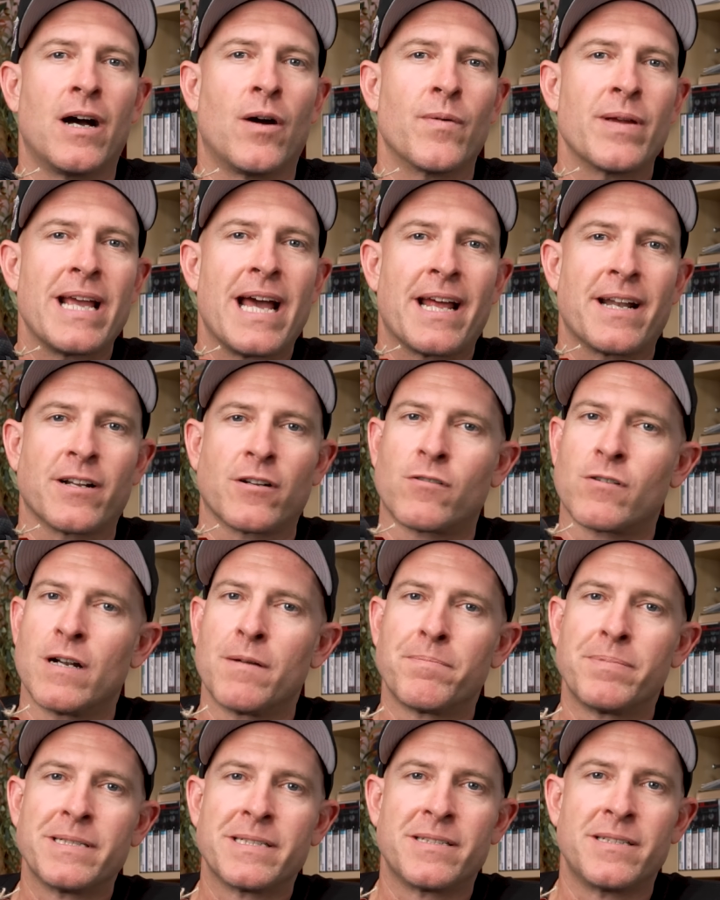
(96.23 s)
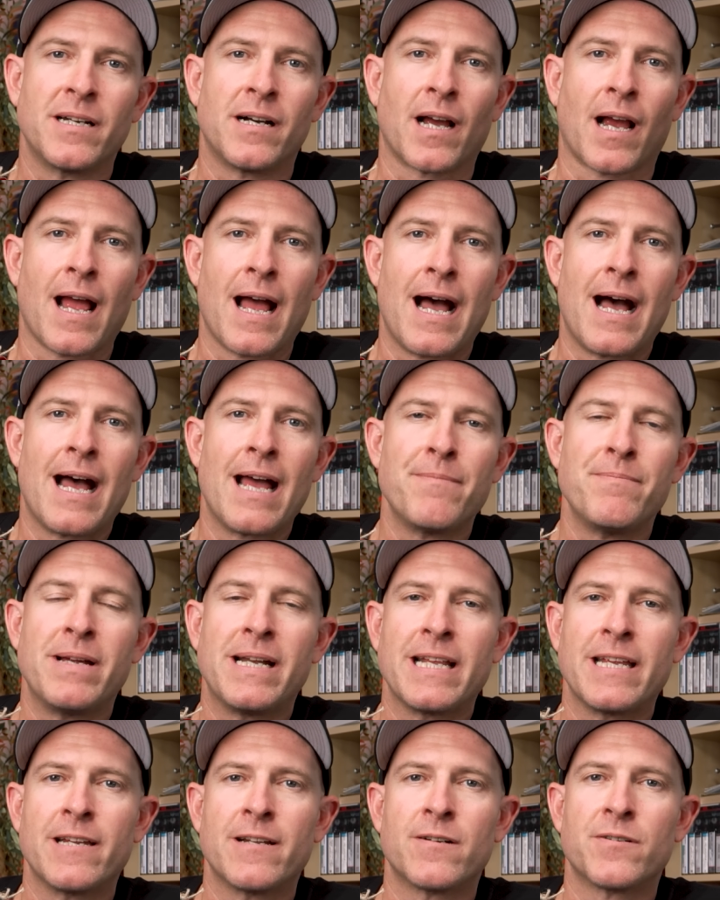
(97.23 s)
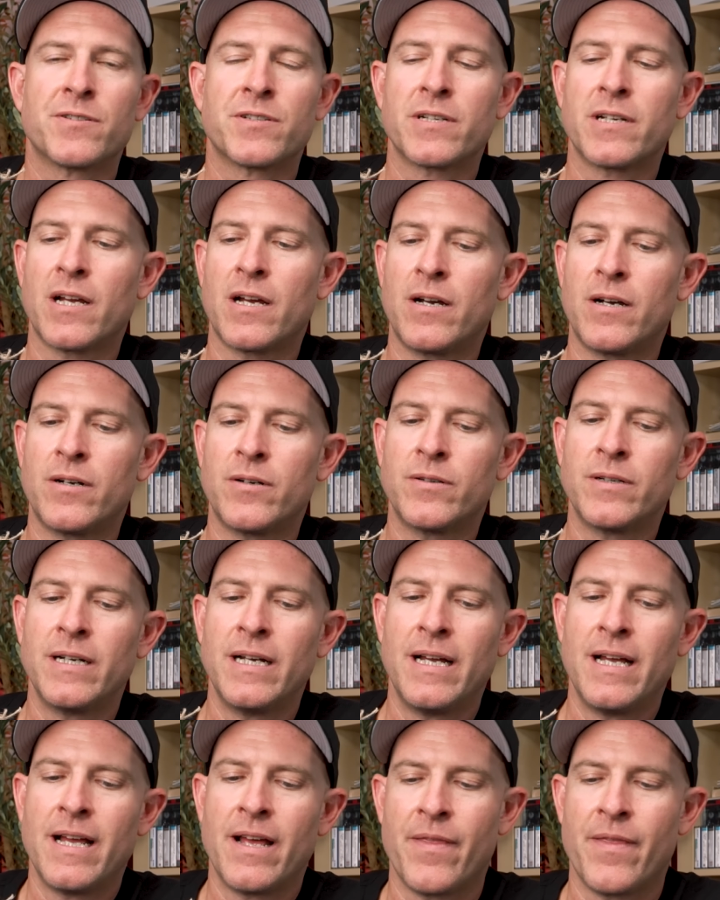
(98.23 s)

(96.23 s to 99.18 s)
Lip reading: We had a Krampus Dunk High many years ago.